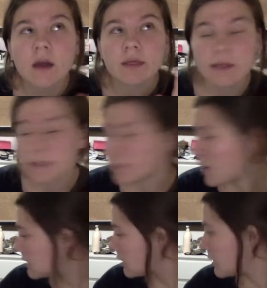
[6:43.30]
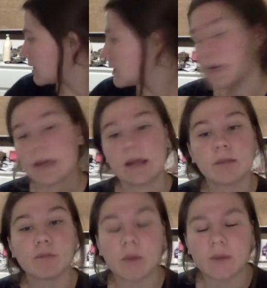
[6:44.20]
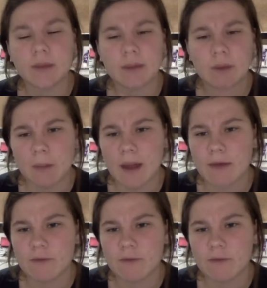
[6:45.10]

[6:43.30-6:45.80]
This part's honestly probably one of my